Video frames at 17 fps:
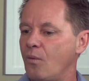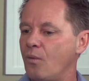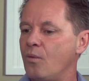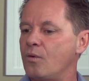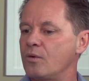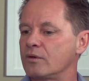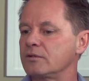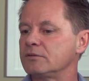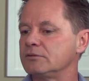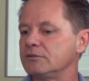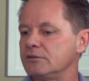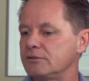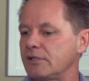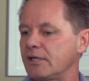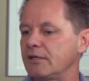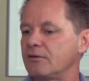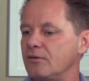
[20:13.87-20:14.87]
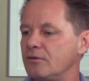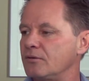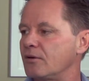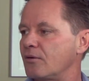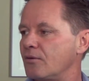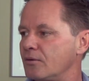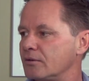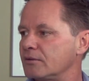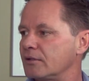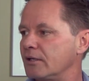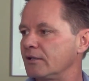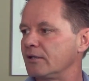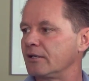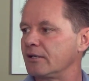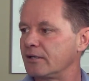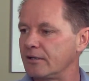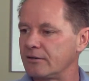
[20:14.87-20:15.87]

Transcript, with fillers: Or you can go to court and they